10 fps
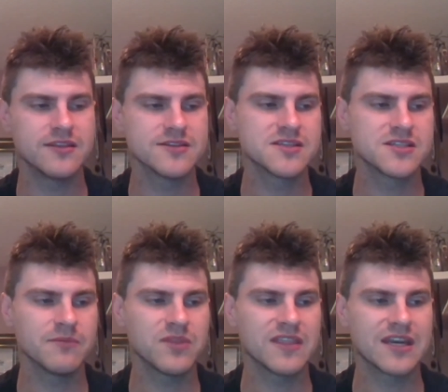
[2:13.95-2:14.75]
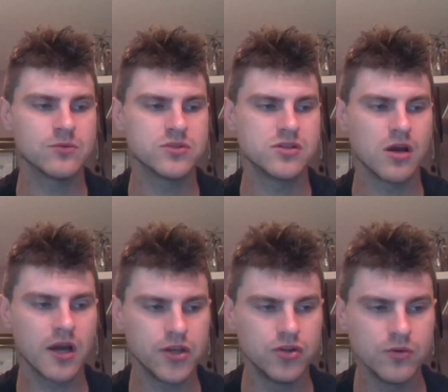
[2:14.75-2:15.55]
This is something that I was
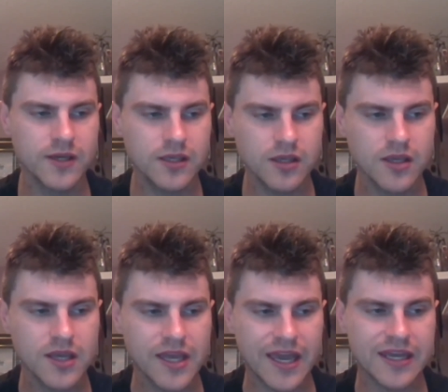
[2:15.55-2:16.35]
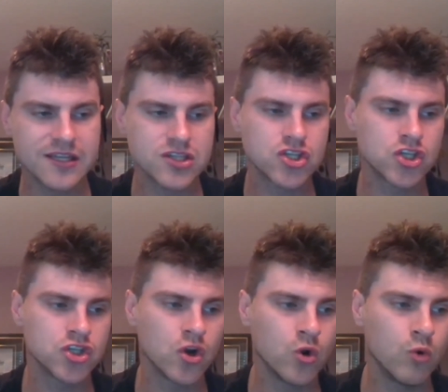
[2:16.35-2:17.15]
not doing, and it's
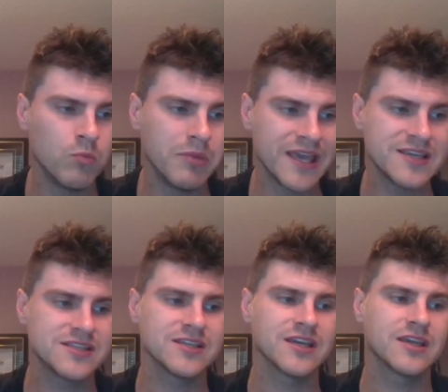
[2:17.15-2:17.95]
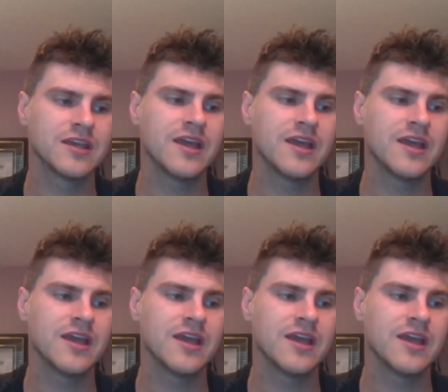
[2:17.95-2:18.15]
so basic.